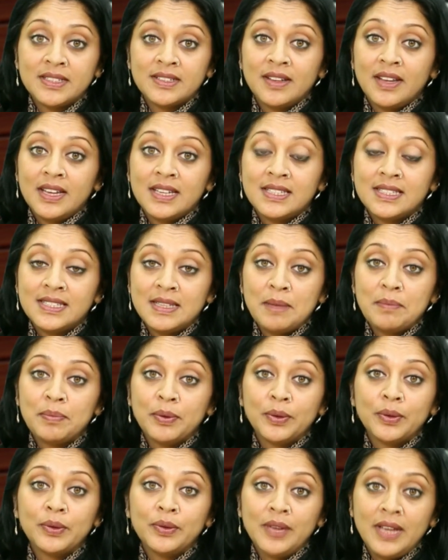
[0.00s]

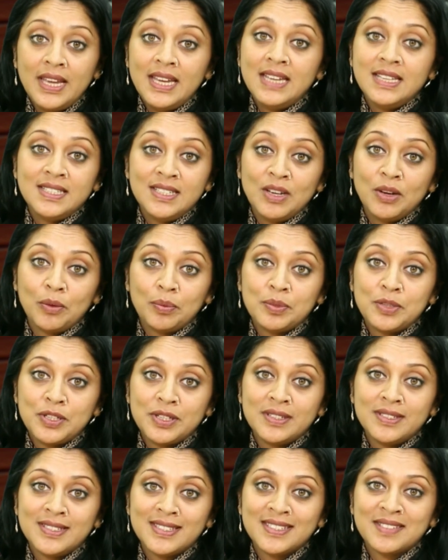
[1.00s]
Simple, easy
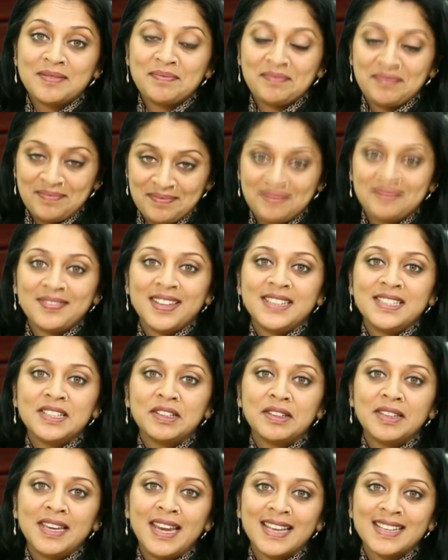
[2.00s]
options. Till
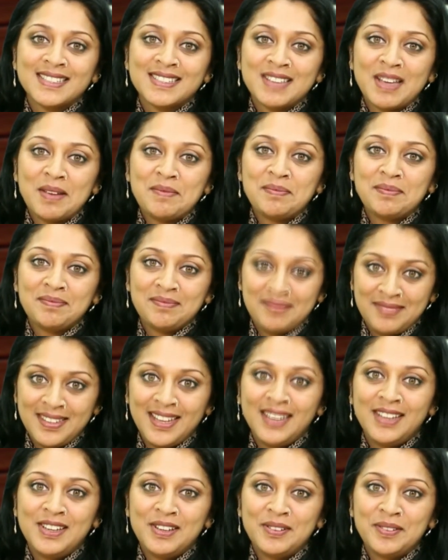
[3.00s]
the next time.
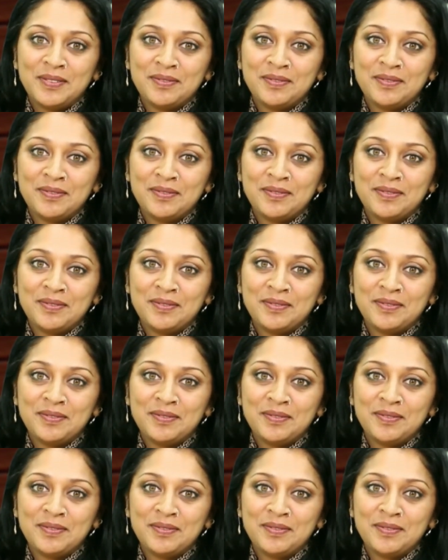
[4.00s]
Thank you.